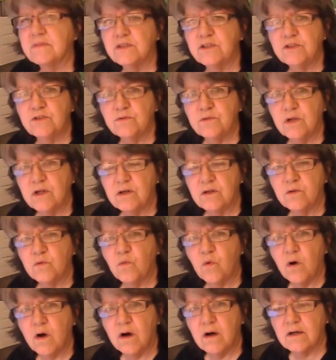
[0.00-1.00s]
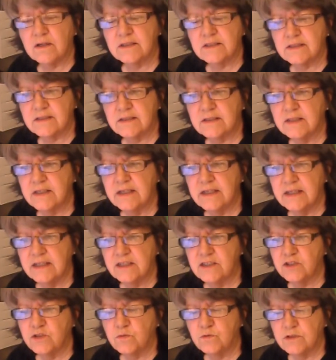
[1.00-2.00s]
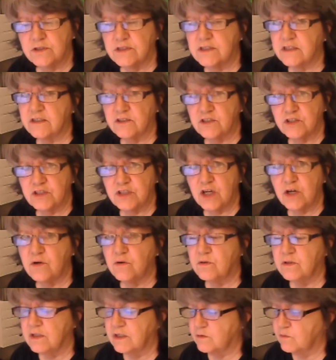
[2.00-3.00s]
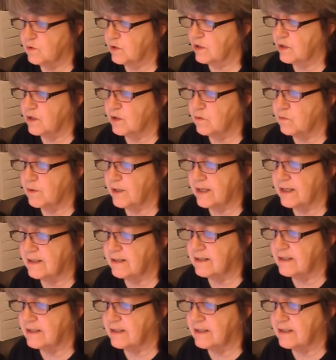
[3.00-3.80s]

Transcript: do long walks. So we'll start slow and work our way.